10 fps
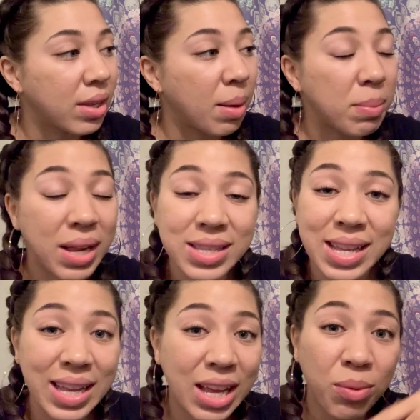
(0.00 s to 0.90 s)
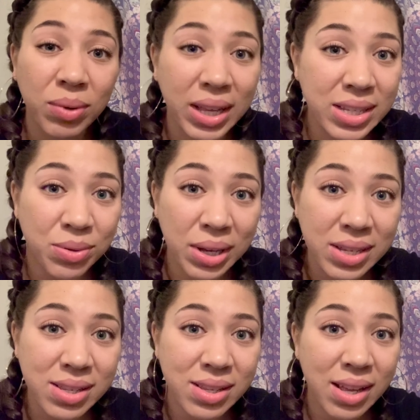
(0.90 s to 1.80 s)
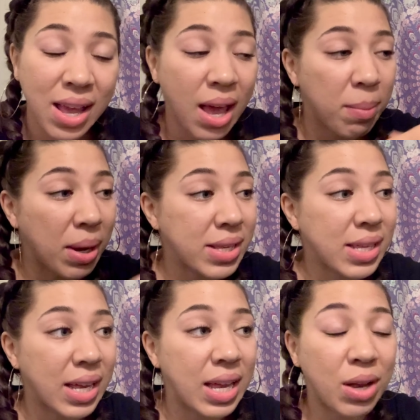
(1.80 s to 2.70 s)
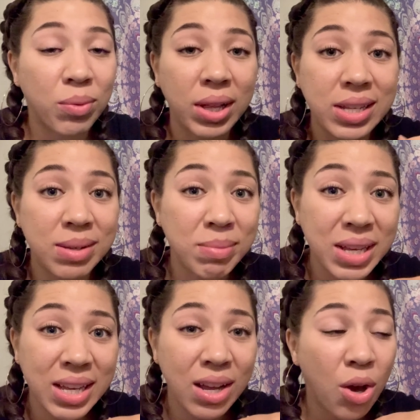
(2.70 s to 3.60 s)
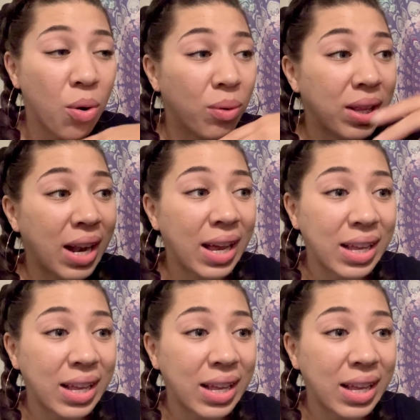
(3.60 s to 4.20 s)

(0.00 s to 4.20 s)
I'm not saying he can relate to us. I'm not saying he can relate to me, or that I can,